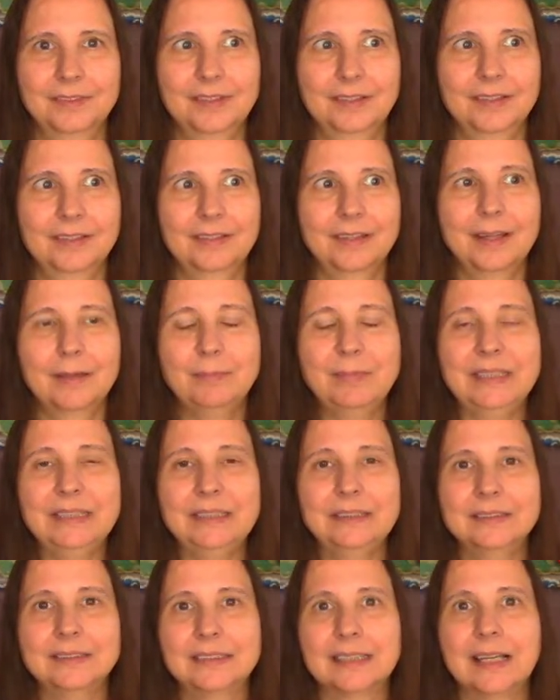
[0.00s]
That
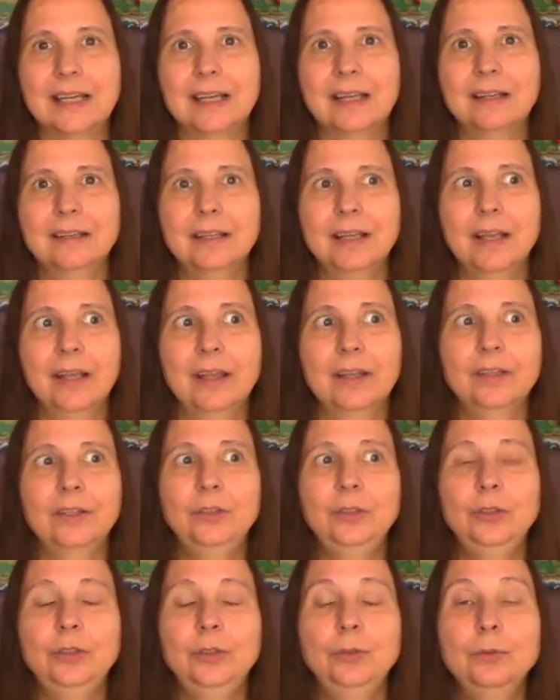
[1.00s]
means that
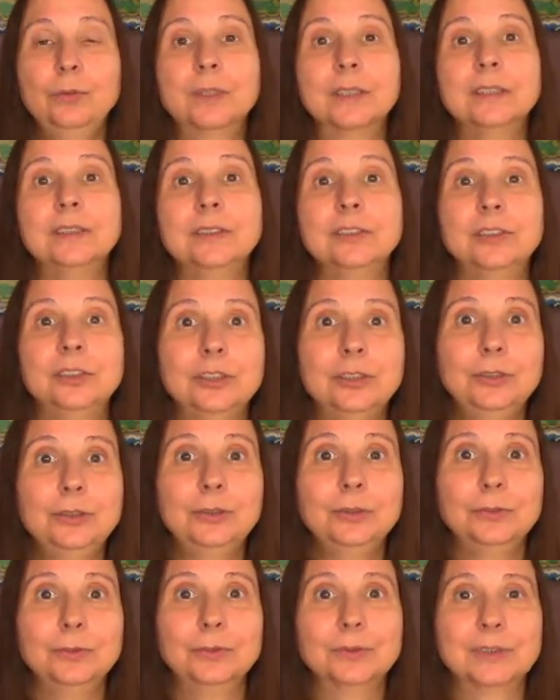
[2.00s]
you can
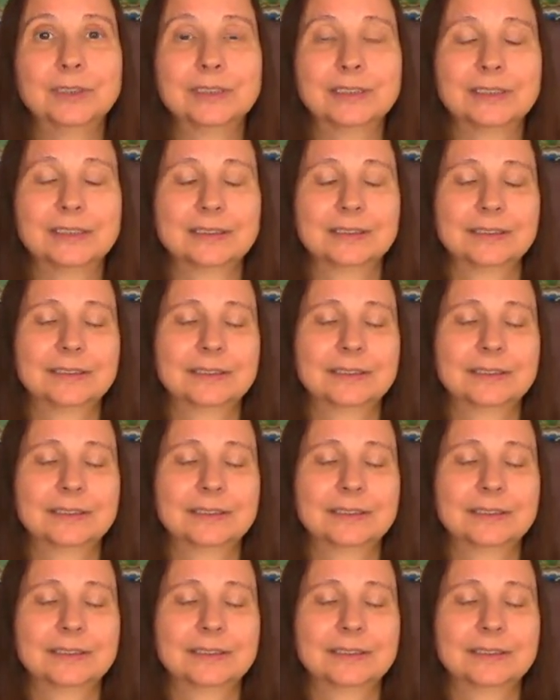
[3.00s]
choose